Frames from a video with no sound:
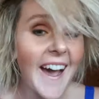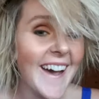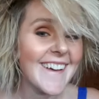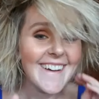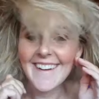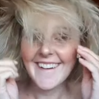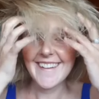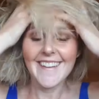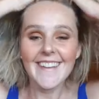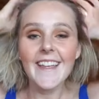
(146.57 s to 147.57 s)

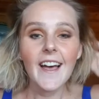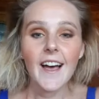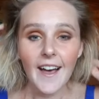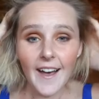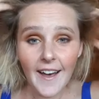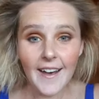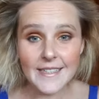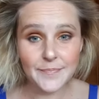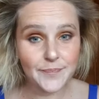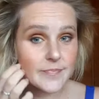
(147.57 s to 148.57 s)
I'm
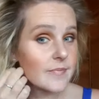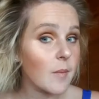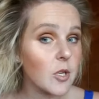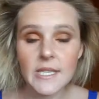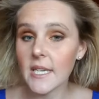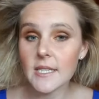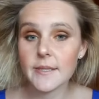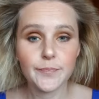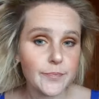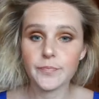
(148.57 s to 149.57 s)
losing it.
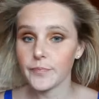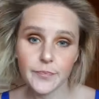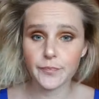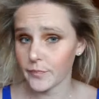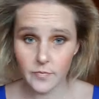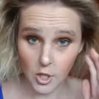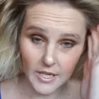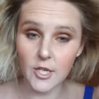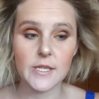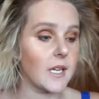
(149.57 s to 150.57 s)

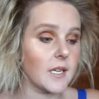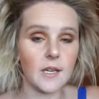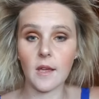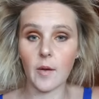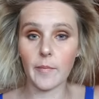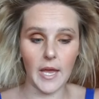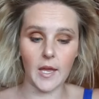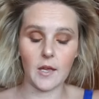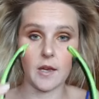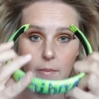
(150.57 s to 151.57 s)
Totally losing it. I think I'm
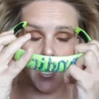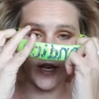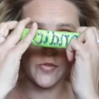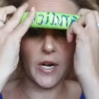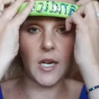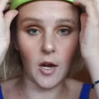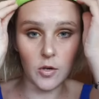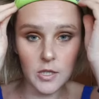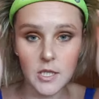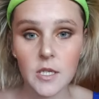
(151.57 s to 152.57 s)
80s ready now.
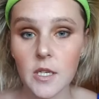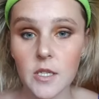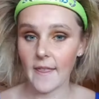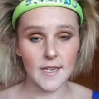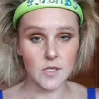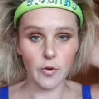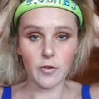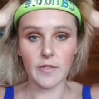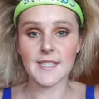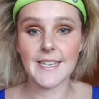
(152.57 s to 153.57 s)
Get the hair
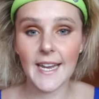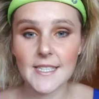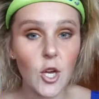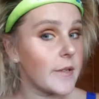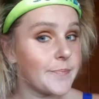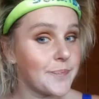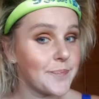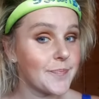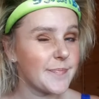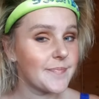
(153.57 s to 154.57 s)
tutorial, this is today's look.
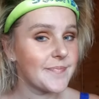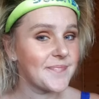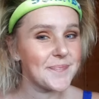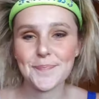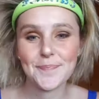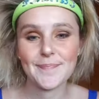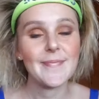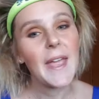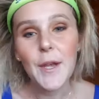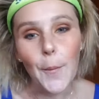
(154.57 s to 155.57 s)

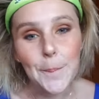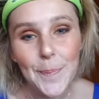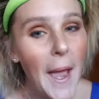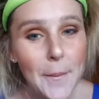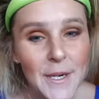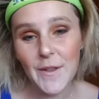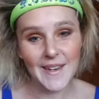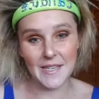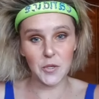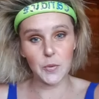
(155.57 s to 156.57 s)
No, I wouldn't do
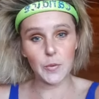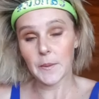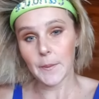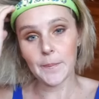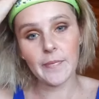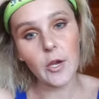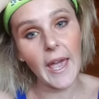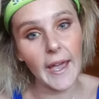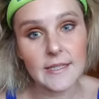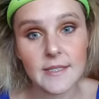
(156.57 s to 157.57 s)
that to you.
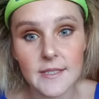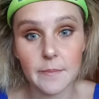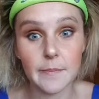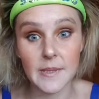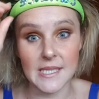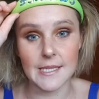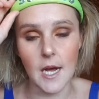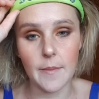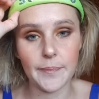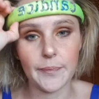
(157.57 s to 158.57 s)
Okay, business
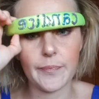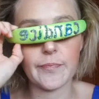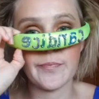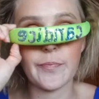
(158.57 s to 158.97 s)
time.